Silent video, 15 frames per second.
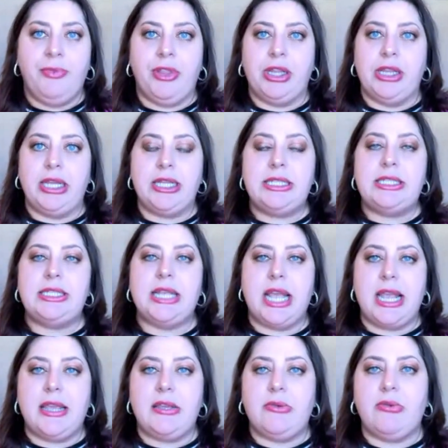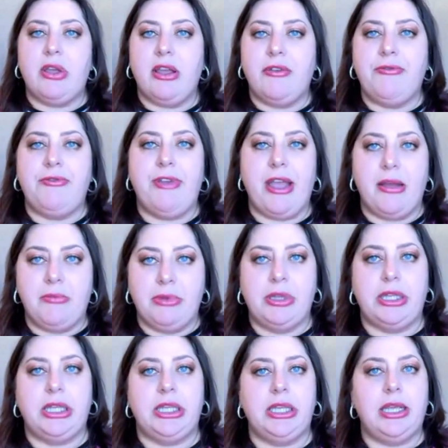Let's say you have
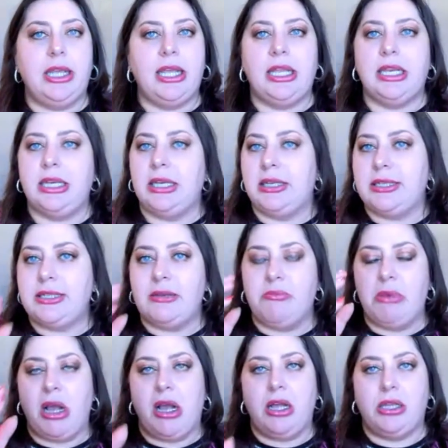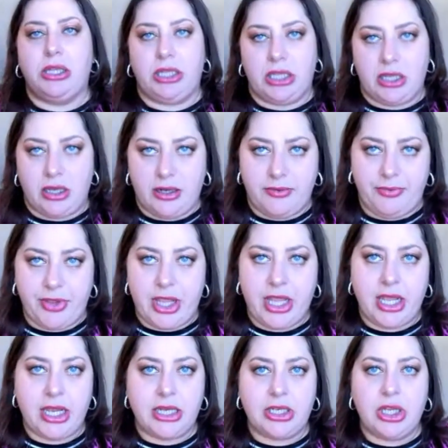family in Somalia
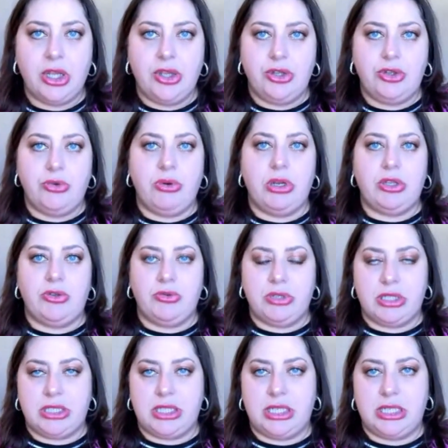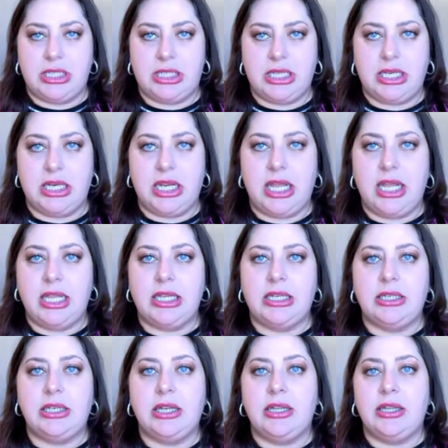and you're a US citizen
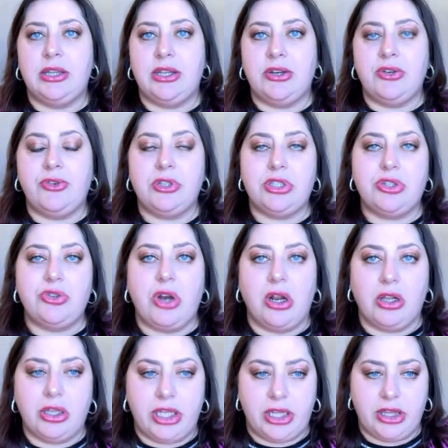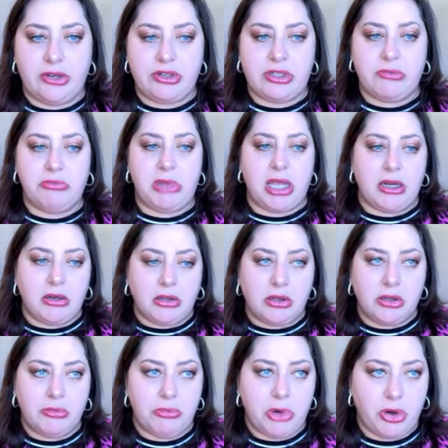and they're struggling. There's a
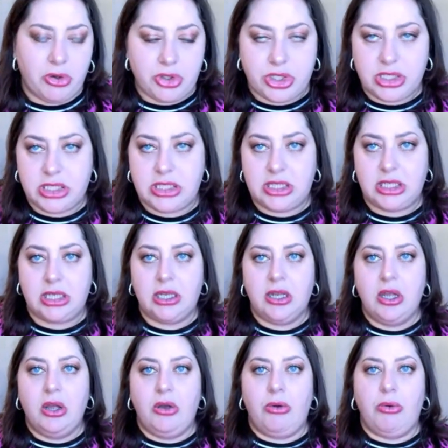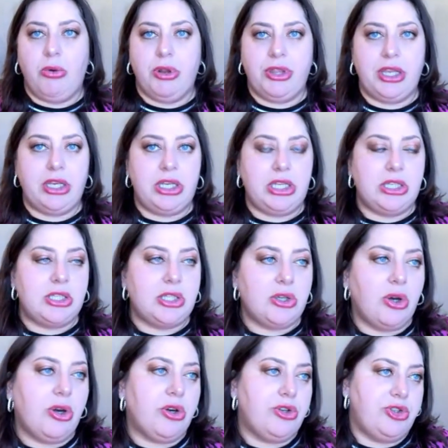medical emergency, or they need
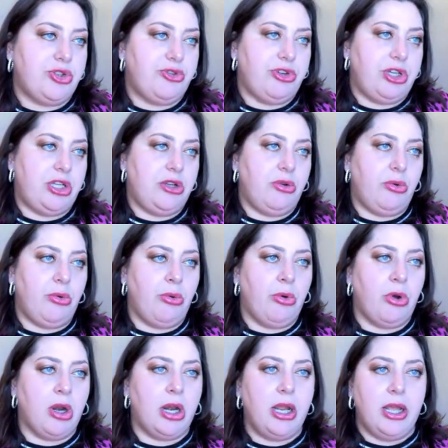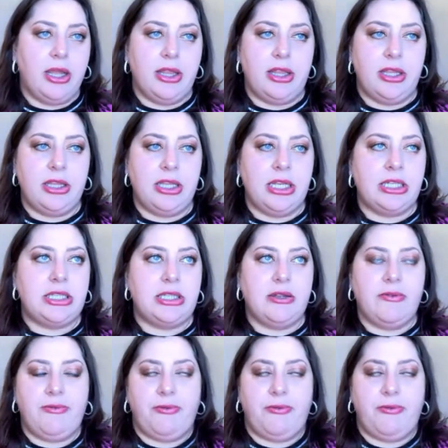surgery, or it's,